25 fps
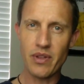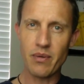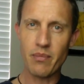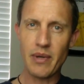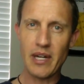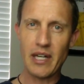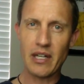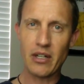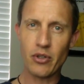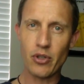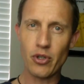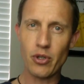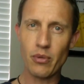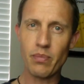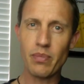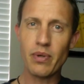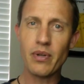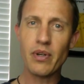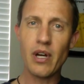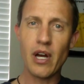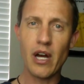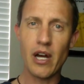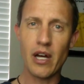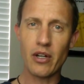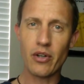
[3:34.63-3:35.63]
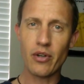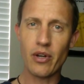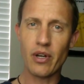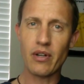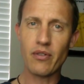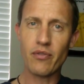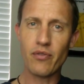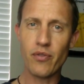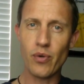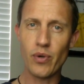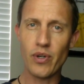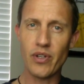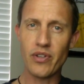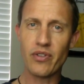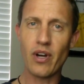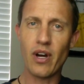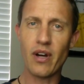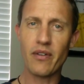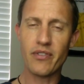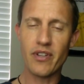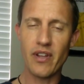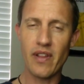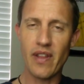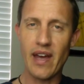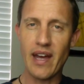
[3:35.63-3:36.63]
main group going forwards
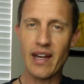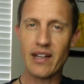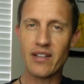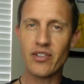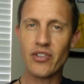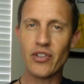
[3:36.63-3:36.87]
after that.